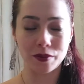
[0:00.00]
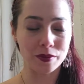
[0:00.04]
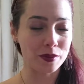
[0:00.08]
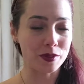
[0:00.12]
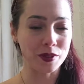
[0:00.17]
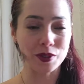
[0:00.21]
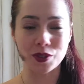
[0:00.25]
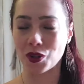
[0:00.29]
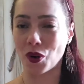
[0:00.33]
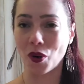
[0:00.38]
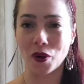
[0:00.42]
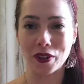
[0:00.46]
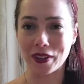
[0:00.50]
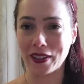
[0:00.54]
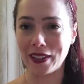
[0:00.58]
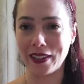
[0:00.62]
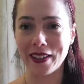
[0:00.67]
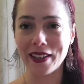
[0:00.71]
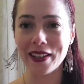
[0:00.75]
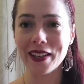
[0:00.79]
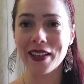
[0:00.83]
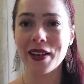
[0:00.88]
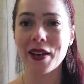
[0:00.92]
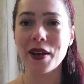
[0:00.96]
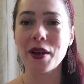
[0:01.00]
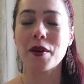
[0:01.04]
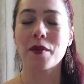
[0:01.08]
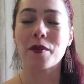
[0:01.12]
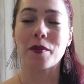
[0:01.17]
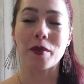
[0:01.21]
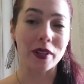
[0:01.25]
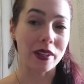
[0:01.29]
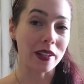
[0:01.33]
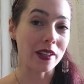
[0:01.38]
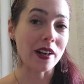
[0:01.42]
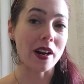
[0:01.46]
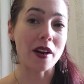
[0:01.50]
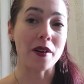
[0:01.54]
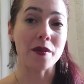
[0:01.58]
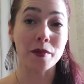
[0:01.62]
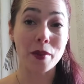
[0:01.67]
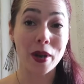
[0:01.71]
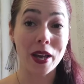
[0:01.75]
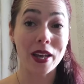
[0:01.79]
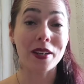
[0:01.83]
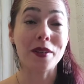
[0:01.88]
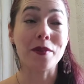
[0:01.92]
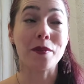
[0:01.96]
shortly, but there are
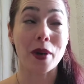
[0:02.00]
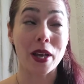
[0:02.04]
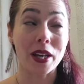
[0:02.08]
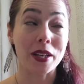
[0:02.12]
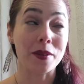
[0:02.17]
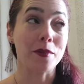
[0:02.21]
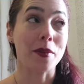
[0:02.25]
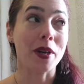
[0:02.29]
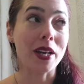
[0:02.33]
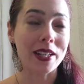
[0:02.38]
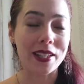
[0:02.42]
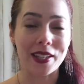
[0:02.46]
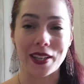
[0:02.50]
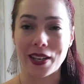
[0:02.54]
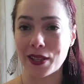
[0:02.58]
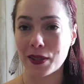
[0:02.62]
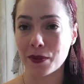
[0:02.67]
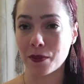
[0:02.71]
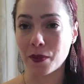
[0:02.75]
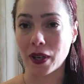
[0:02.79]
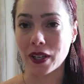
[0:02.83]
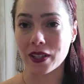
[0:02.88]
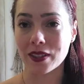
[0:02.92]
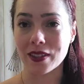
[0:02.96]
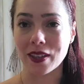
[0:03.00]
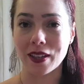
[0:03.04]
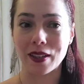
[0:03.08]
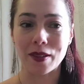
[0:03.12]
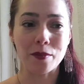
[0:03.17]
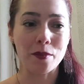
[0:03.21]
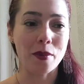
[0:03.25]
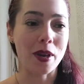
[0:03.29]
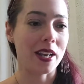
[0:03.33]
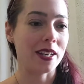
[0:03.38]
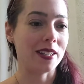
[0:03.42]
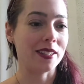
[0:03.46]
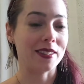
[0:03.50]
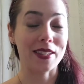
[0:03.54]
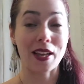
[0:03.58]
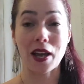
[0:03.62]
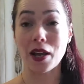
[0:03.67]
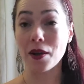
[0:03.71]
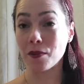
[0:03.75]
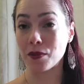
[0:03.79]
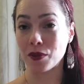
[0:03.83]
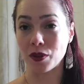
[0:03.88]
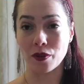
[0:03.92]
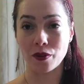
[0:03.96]
many aspects and many
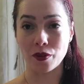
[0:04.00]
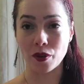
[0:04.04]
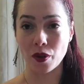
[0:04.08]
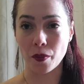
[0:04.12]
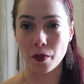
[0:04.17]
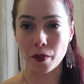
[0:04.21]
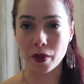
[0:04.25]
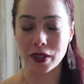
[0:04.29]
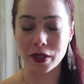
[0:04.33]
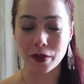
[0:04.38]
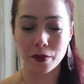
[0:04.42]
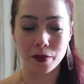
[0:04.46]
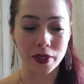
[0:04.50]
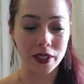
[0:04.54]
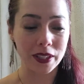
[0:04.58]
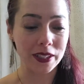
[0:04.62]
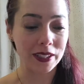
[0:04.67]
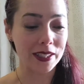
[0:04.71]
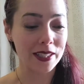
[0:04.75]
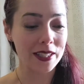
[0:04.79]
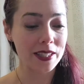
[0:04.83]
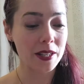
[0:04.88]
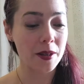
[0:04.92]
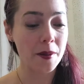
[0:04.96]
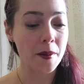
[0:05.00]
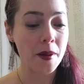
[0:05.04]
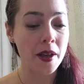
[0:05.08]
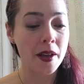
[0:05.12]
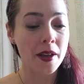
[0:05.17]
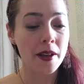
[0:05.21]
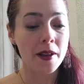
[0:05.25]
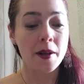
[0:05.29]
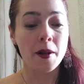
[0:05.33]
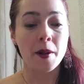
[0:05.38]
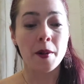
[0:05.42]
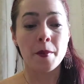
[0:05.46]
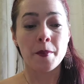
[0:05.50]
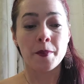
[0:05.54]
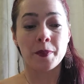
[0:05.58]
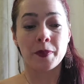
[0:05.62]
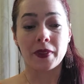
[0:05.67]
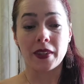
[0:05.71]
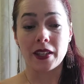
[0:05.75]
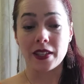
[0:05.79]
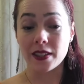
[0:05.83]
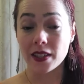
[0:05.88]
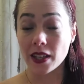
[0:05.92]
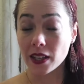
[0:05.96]
types of compatibilities.
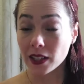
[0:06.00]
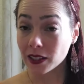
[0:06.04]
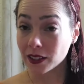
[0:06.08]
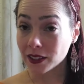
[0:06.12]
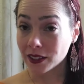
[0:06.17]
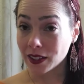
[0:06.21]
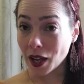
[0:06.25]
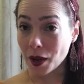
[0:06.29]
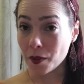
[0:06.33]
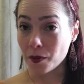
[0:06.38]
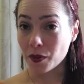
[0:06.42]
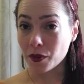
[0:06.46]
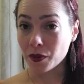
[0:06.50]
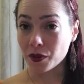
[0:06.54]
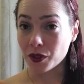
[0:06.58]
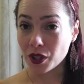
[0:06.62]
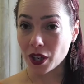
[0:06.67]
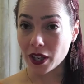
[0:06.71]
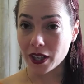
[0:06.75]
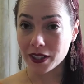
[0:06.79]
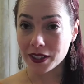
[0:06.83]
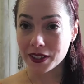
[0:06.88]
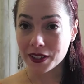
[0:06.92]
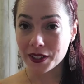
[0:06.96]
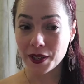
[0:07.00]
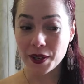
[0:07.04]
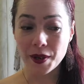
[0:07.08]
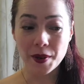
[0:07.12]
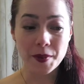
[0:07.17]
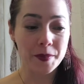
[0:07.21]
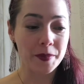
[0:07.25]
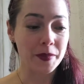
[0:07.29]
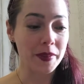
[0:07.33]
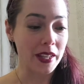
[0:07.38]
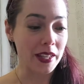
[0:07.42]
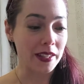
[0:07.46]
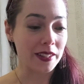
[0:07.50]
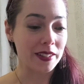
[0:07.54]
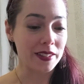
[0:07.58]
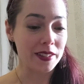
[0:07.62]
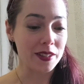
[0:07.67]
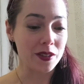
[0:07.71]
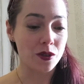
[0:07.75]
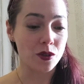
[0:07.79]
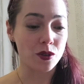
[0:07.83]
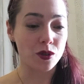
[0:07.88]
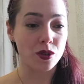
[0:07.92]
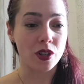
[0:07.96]
The second type of chart that
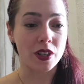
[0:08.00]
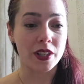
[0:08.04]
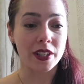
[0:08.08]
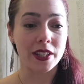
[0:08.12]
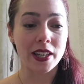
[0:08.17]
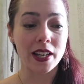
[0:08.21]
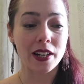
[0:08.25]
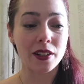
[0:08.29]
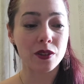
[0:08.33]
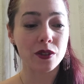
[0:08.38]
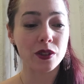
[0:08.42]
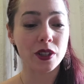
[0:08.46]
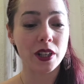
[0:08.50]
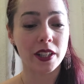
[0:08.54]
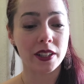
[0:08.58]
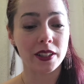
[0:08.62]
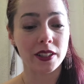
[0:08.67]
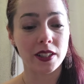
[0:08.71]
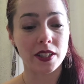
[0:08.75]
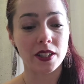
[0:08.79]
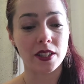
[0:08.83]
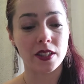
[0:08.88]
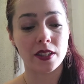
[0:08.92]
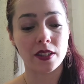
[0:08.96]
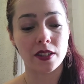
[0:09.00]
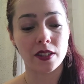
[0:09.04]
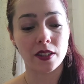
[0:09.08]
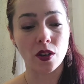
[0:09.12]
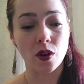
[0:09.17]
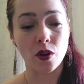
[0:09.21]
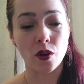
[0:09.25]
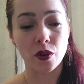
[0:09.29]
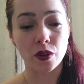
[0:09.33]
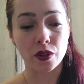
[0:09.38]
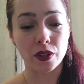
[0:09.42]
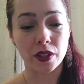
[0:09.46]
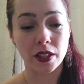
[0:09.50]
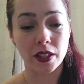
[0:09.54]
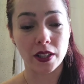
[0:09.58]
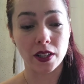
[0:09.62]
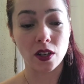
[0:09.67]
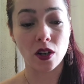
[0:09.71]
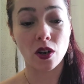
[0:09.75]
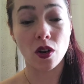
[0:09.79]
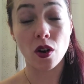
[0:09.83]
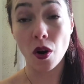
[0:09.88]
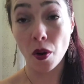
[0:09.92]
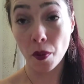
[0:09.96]
is usually calculated is called a
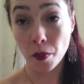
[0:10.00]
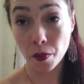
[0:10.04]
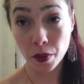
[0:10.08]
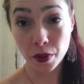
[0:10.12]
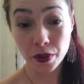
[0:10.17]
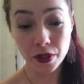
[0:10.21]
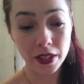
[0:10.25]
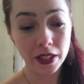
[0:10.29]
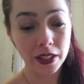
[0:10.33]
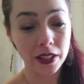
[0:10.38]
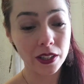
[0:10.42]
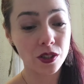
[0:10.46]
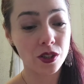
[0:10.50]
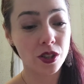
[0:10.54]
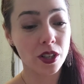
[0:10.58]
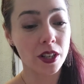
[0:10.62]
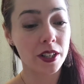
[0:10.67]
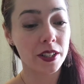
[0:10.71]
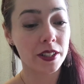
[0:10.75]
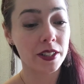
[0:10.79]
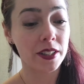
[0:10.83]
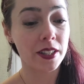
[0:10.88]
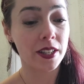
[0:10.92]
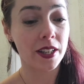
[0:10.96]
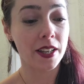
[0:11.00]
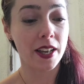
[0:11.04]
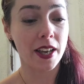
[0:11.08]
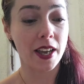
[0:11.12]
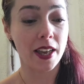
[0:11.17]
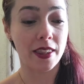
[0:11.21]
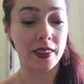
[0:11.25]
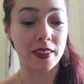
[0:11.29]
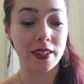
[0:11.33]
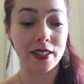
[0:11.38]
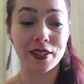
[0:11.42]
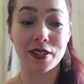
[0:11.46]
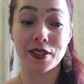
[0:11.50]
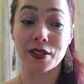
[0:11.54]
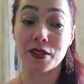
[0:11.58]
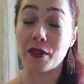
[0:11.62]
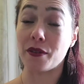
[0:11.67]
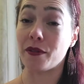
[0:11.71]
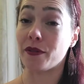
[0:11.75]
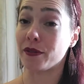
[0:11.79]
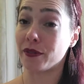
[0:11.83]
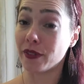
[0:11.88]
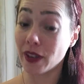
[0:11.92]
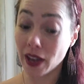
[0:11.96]
composite chart, and this is a
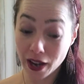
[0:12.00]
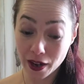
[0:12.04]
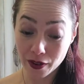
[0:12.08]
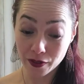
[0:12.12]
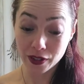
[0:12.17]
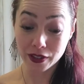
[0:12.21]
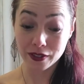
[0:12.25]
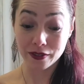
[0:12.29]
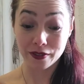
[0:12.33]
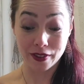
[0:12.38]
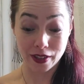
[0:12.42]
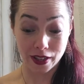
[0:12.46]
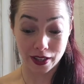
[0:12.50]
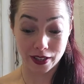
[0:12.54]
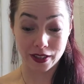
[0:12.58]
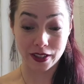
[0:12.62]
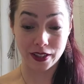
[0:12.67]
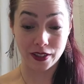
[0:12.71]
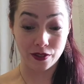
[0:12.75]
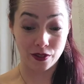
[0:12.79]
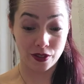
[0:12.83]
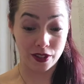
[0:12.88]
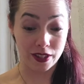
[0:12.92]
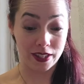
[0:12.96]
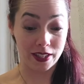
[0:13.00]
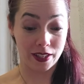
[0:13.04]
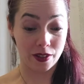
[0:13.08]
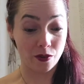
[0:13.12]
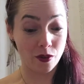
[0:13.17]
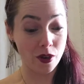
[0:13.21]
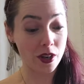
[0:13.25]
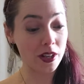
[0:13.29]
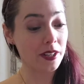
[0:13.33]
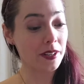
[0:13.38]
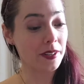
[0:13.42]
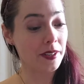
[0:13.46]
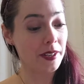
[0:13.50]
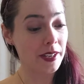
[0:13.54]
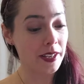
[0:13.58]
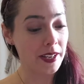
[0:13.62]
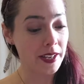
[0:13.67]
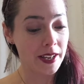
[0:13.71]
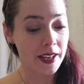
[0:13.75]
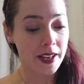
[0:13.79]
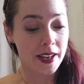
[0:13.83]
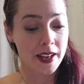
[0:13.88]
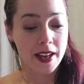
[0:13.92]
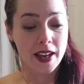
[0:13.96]
very interesting one.
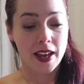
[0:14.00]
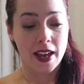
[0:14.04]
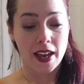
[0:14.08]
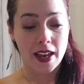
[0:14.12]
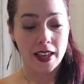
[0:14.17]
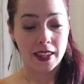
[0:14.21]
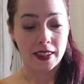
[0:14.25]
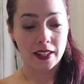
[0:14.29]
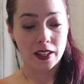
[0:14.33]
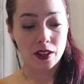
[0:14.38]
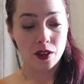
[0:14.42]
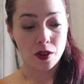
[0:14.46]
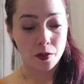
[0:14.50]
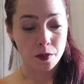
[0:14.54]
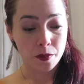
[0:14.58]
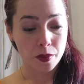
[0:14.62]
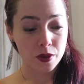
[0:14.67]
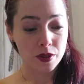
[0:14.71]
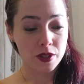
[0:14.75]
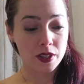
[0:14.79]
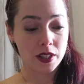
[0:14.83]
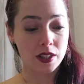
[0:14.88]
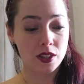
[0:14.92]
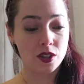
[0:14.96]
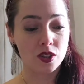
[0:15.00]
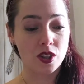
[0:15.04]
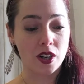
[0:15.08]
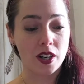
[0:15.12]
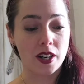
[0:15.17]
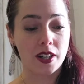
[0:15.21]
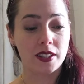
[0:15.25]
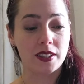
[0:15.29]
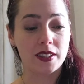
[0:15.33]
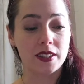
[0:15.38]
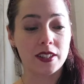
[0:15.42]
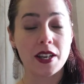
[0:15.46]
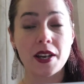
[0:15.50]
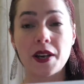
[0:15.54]
And the composite chart